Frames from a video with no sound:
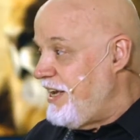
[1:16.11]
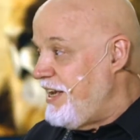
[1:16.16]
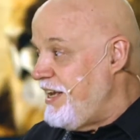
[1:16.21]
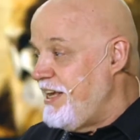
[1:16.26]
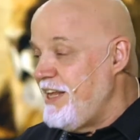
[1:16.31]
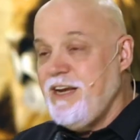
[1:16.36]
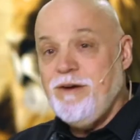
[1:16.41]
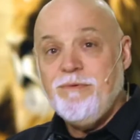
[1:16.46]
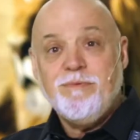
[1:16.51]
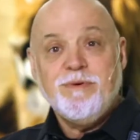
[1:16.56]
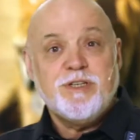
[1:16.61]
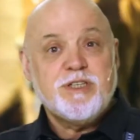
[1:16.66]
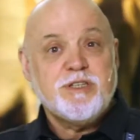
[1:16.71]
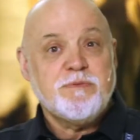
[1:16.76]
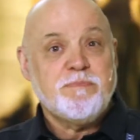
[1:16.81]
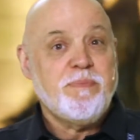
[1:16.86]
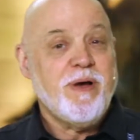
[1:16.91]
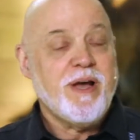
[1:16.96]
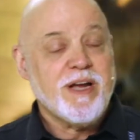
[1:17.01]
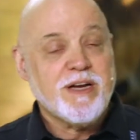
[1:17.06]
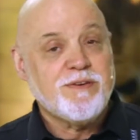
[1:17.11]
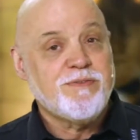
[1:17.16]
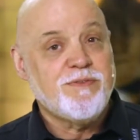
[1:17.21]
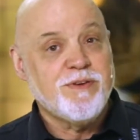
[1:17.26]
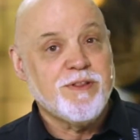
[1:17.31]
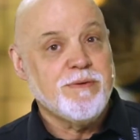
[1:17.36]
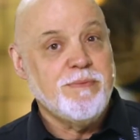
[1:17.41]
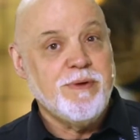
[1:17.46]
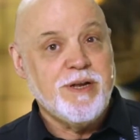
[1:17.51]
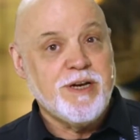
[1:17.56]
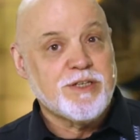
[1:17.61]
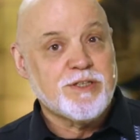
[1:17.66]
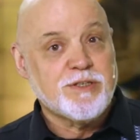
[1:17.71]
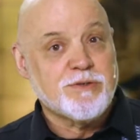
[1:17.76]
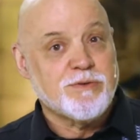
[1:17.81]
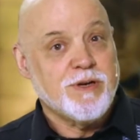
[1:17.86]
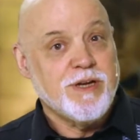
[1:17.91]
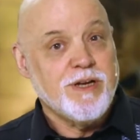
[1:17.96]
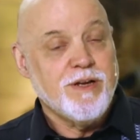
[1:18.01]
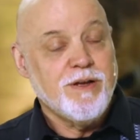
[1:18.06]
any respect for the
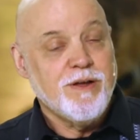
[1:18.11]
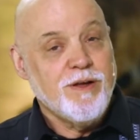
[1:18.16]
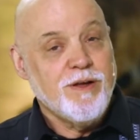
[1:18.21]
ministry,